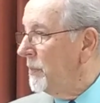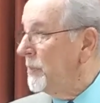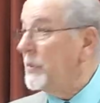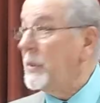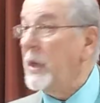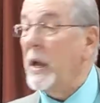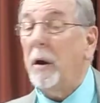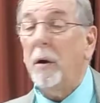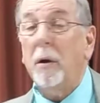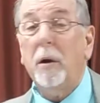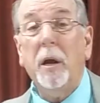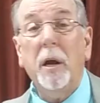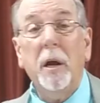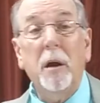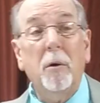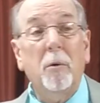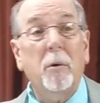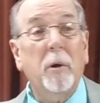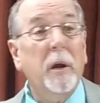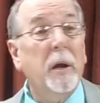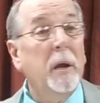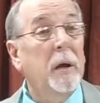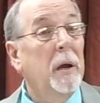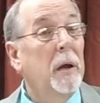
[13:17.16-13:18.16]
They're
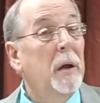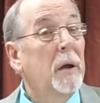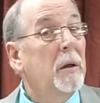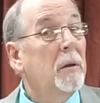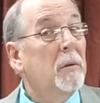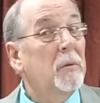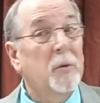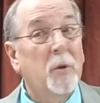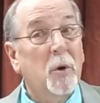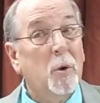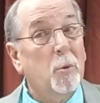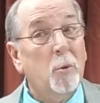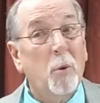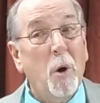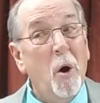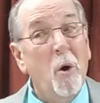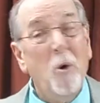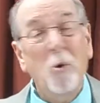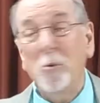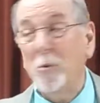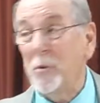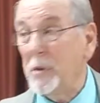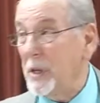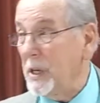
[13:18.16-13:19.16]
hearing the
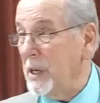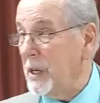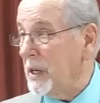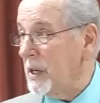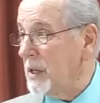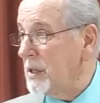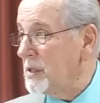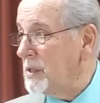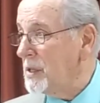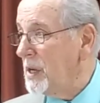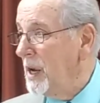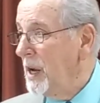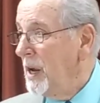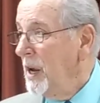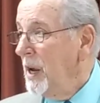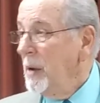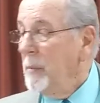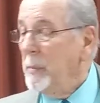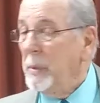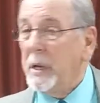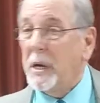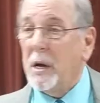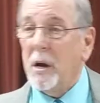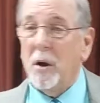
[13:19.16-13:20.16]
wrong thing.
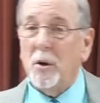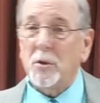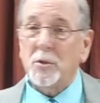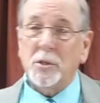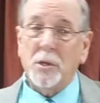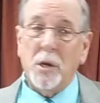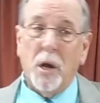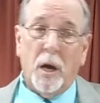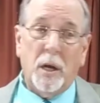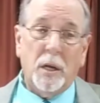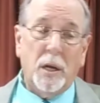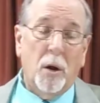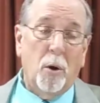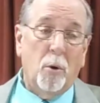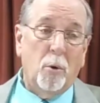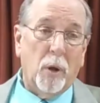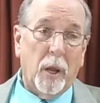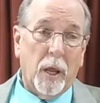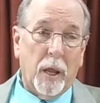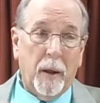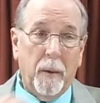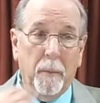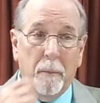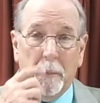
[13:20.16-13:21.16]
Because not
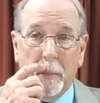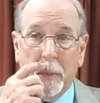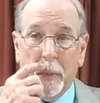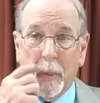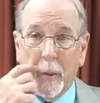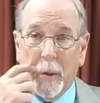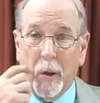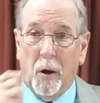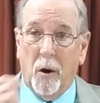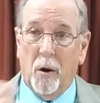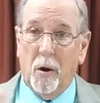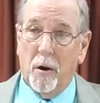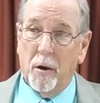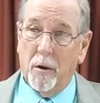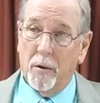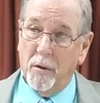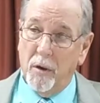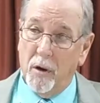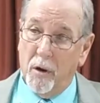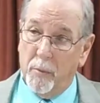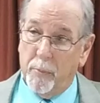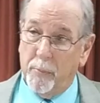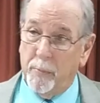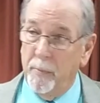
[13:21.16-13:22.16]
only are
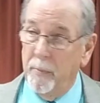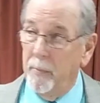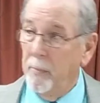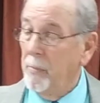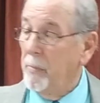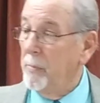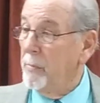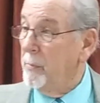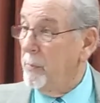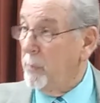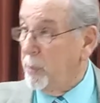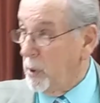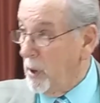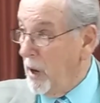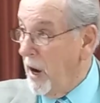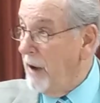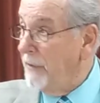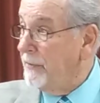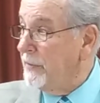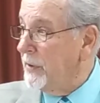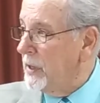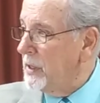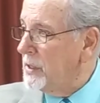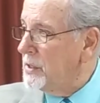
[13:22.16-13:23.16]
there
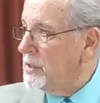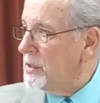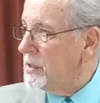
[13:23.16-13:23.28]
prophets,